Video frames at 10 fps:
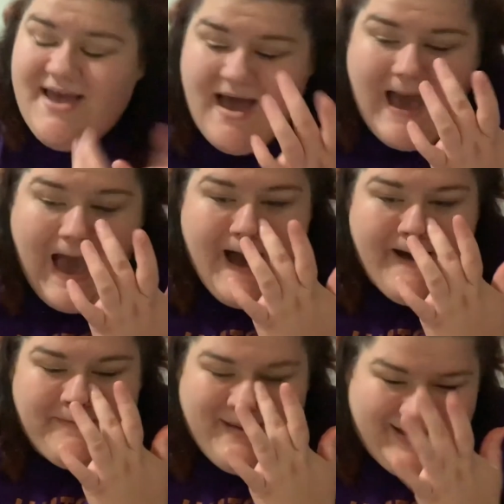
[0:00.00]

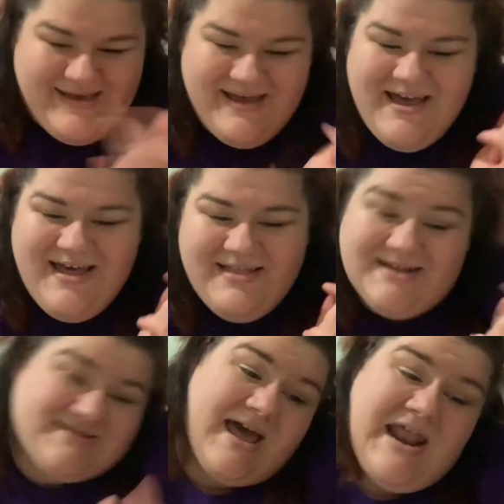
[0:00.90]

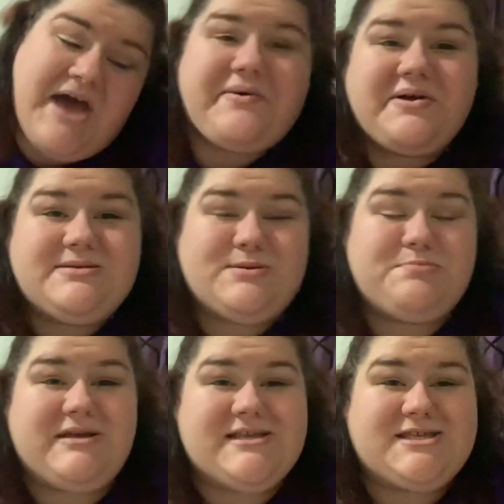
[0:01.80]
That's kind of how it goes with
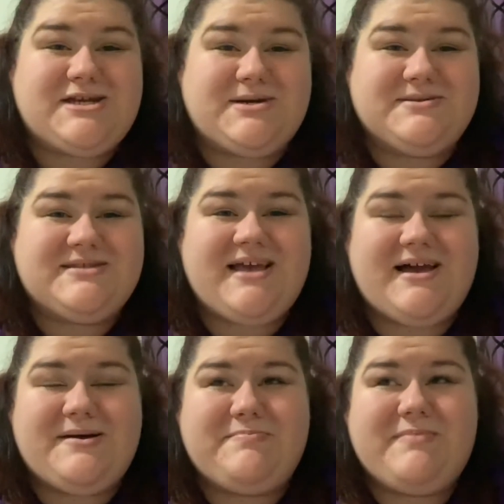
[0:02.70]
me in stones.
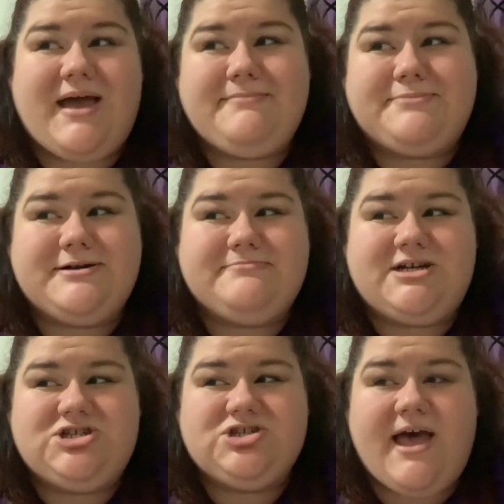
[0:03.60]
I'm pretty
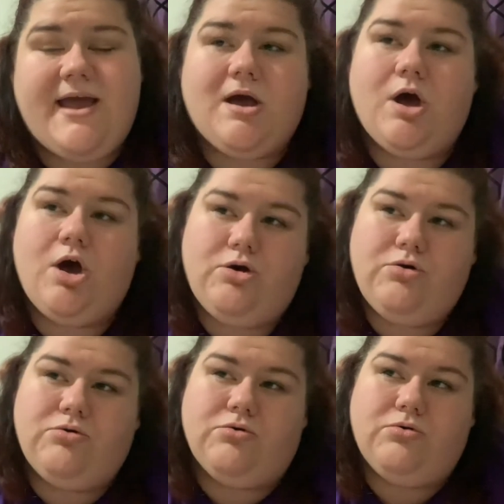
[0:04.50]
much like,
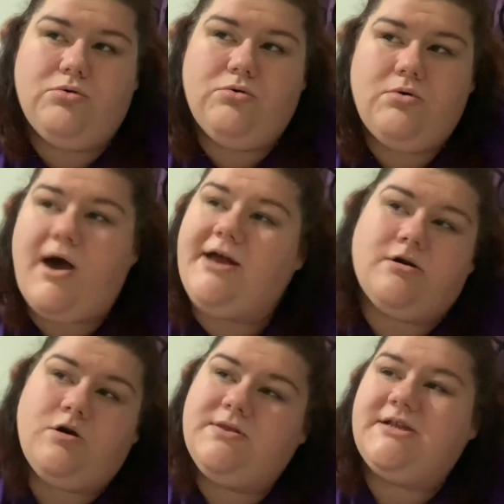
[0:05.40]
ooh, I don't
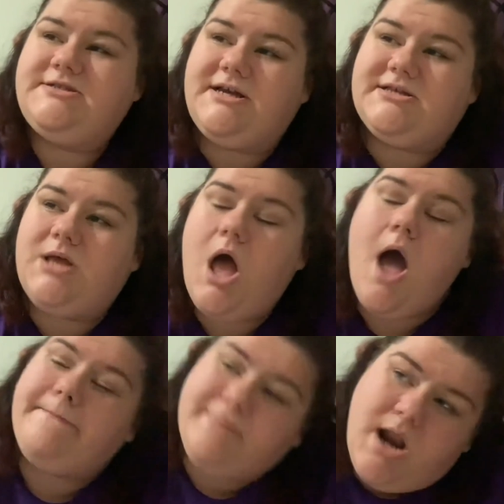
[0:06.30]
know what that does,
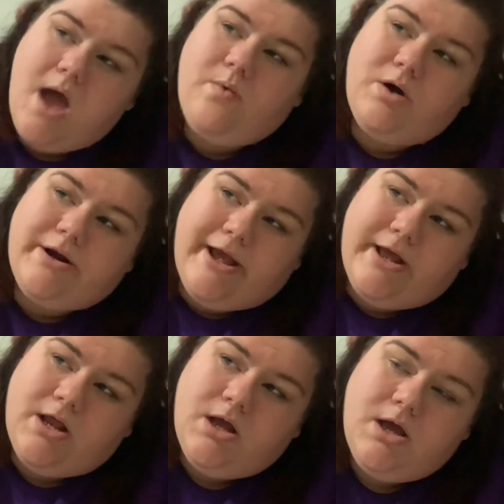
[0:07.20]
but I want it.
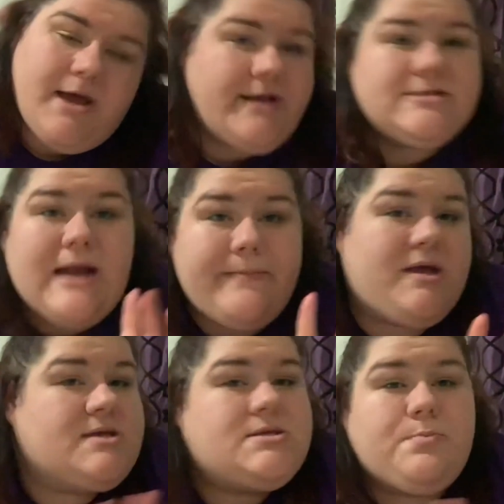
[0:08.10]
It's not
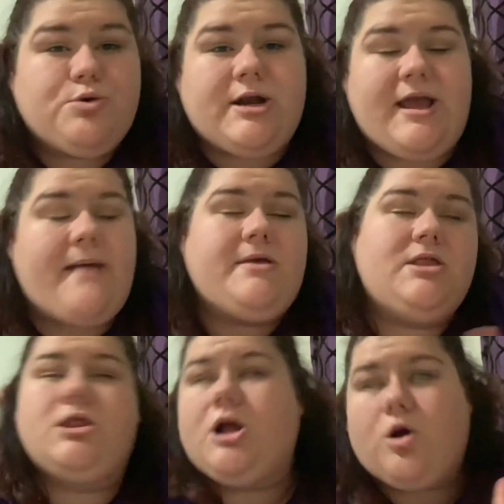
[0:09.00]
because they're pretty.
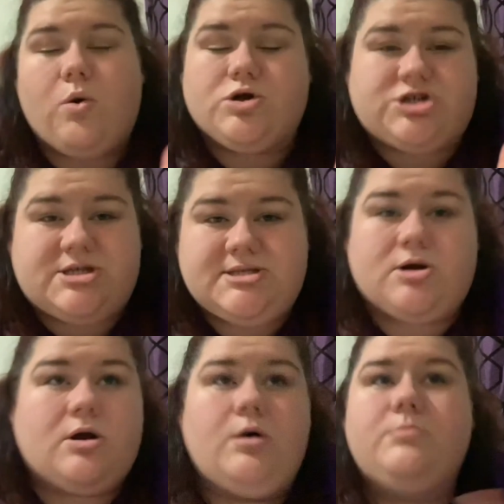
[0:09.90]
They're gorgeous.
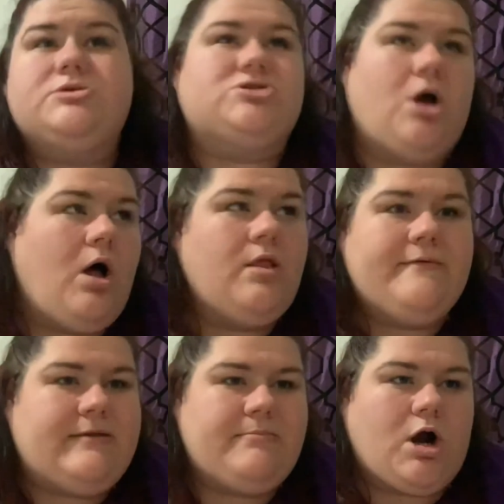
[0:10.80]
Almost all of
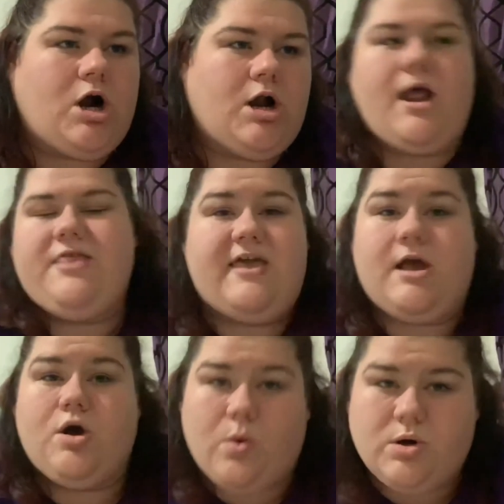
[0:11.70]
them are, I think,
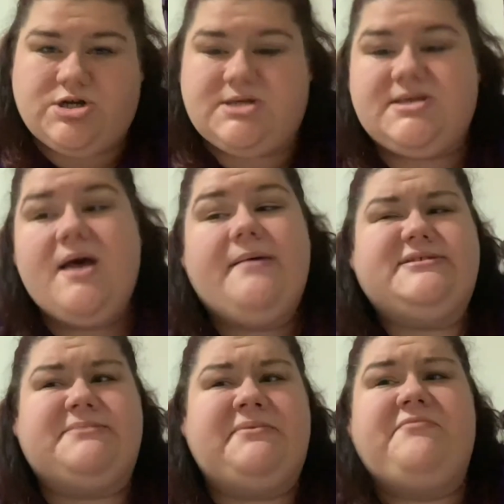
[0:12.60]
gorgeous.
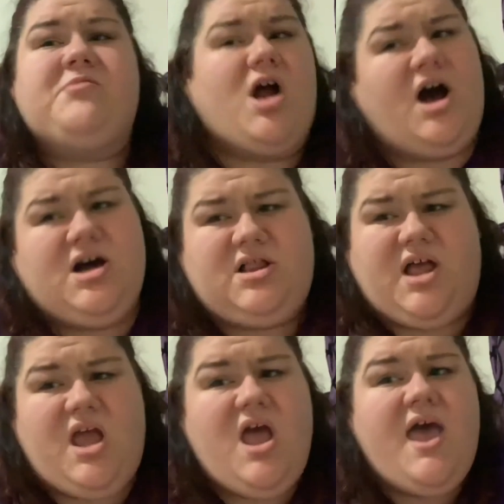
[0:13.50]
Some of them are ugly.
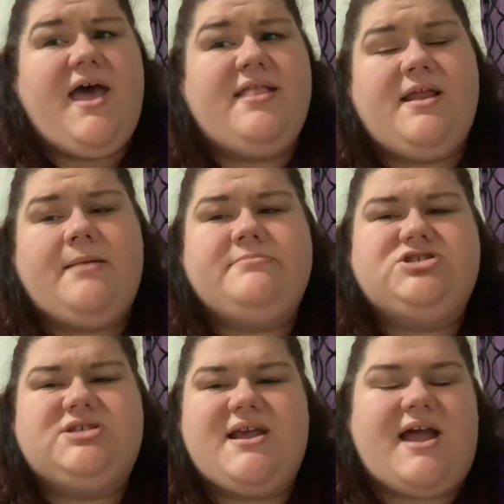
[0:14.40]
And then I'm
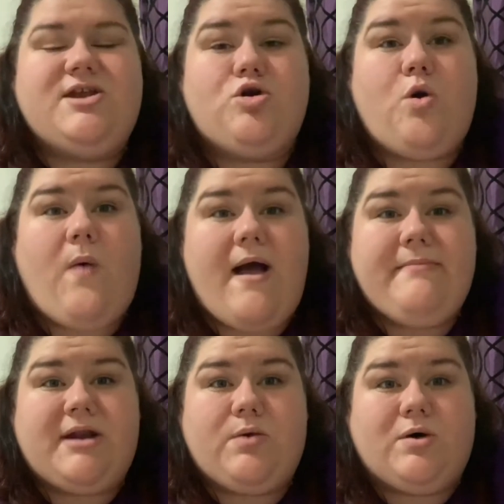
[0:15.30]
just like, I don't know why,
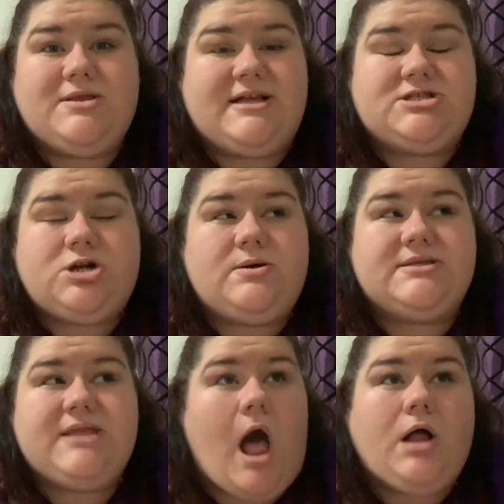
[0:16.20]
but I want that stone. It's
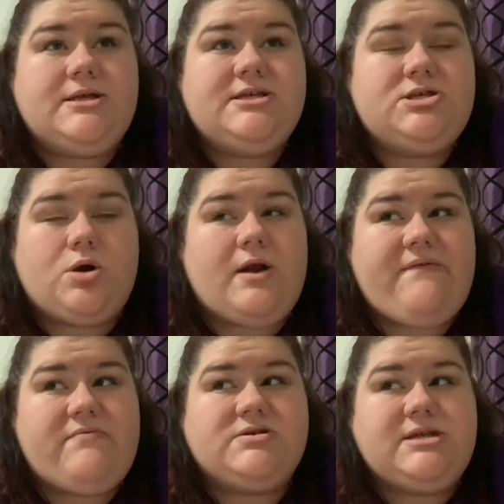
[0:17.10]
the ugliest stone I've
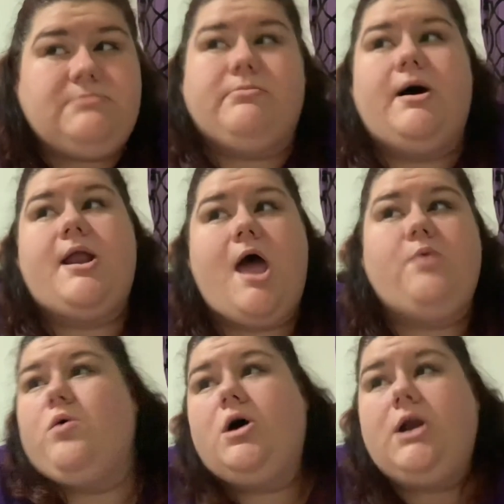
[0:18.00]
ever seen, but I
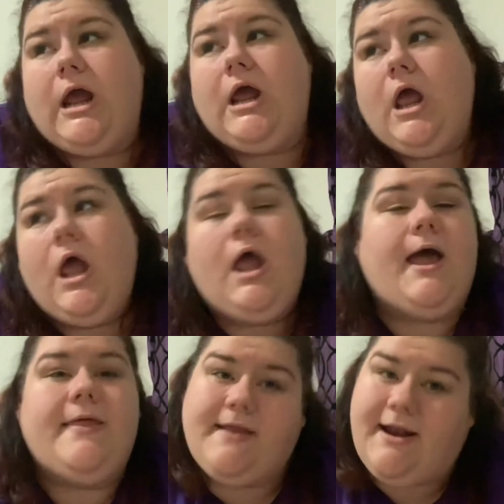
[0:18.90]
want it.
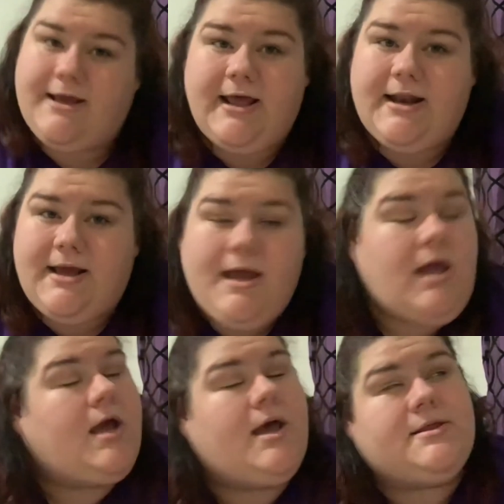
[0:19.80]
And then I get it.
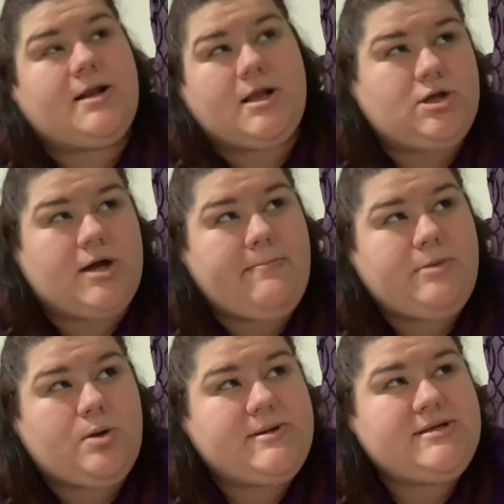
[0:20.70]
And then I look up the
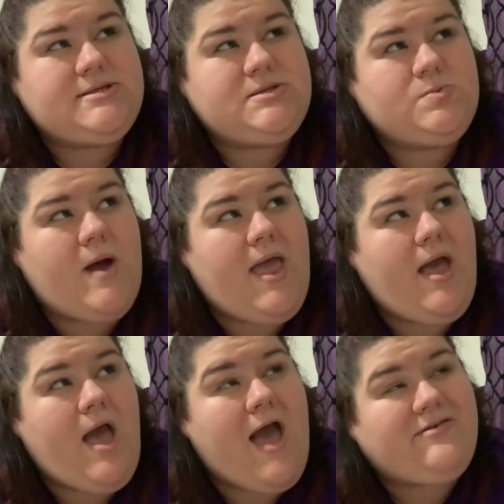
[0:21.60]
reasons why I
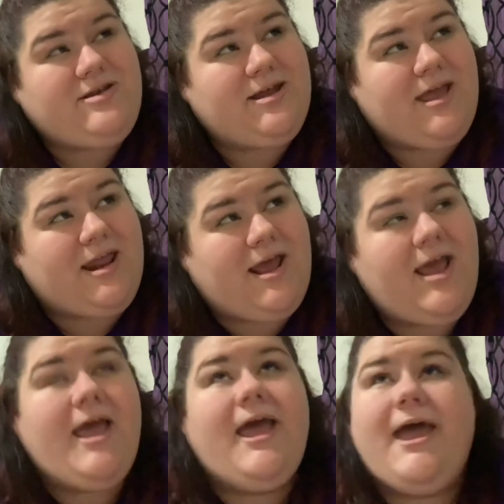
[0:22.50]
had to get it.
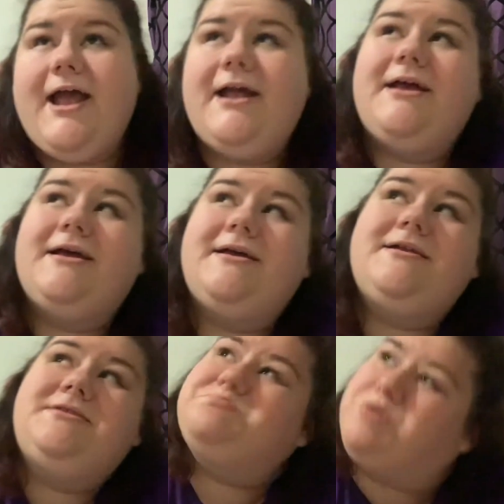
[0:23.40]

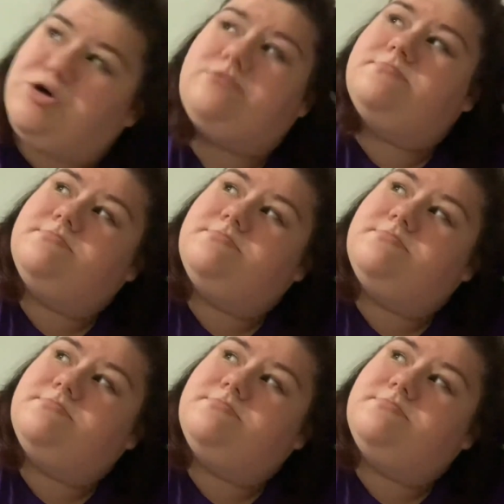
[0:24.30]
And boom.